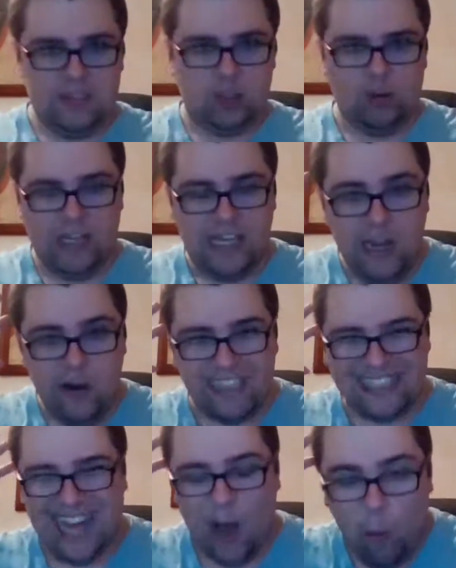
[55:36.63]
so here
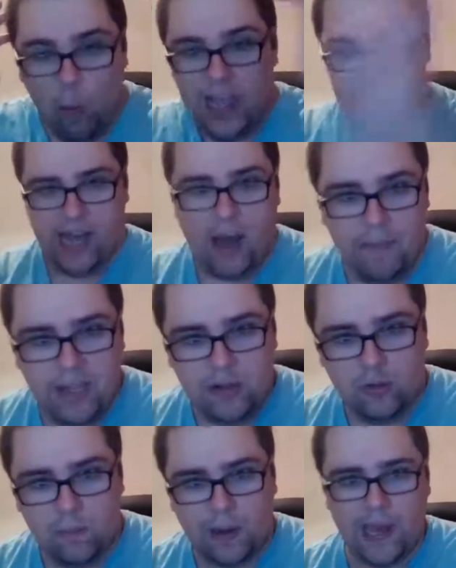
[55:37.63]
is how we come
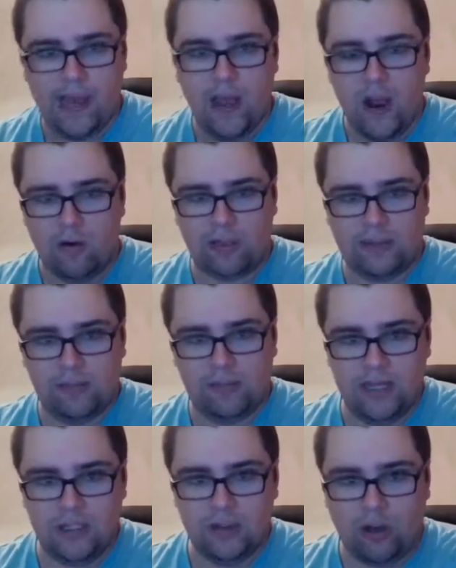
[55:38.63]
into play or
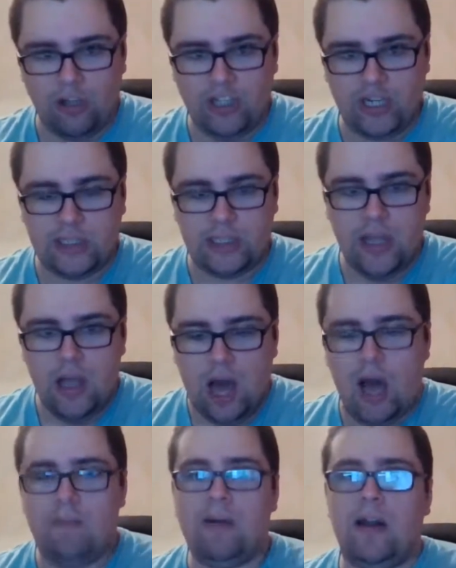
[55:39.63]
something. It's not just
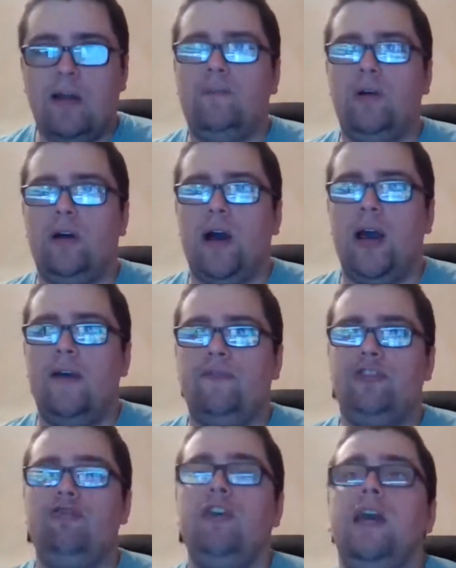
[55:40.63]
I'm gonna uh,
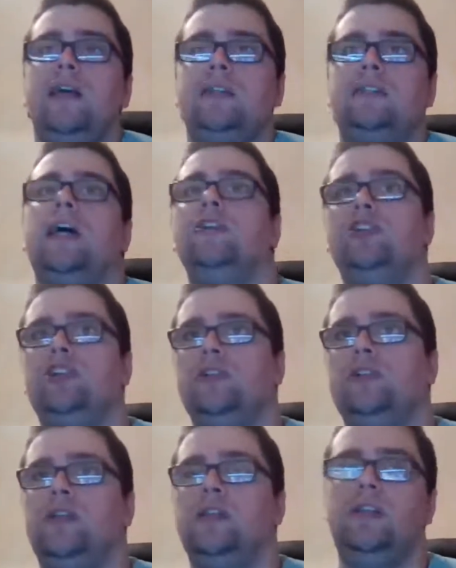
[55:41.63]
have three
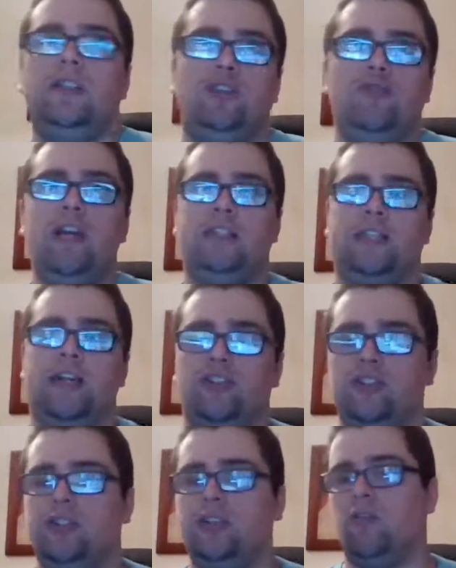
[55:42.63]
extensions, and these three
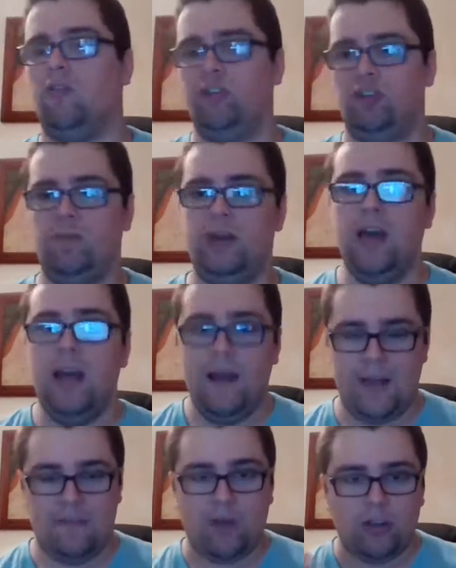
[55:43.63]
extensions are going to be.
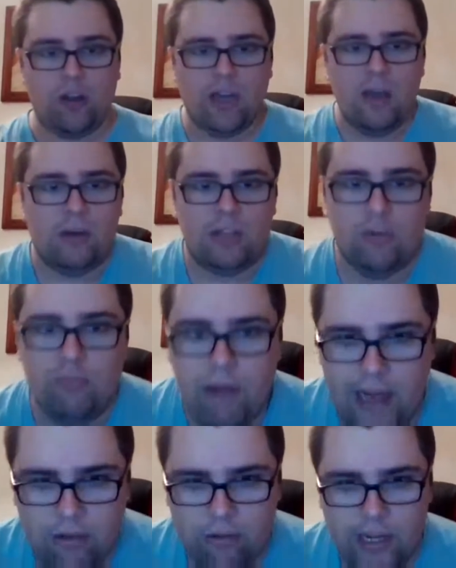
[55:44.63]
And I'm not talking about the
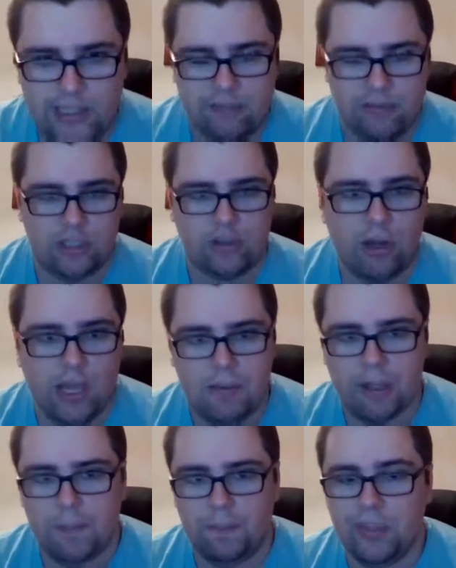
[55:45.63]
rhetorics. I'm just talking
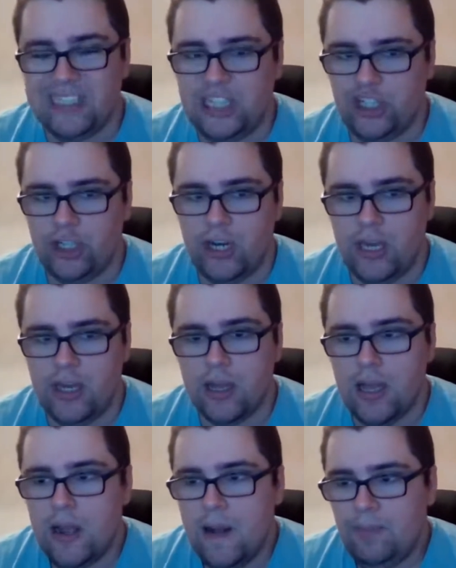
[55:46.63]
about positioning.
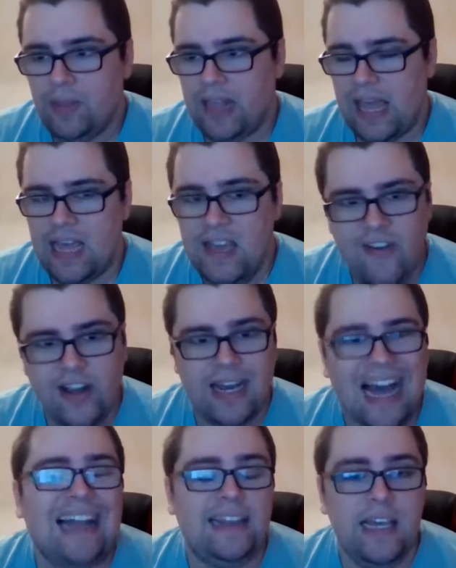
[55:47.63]
That
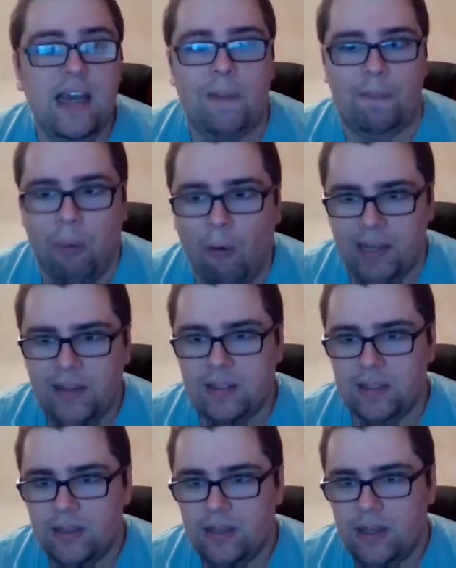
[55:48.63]
even cutting a point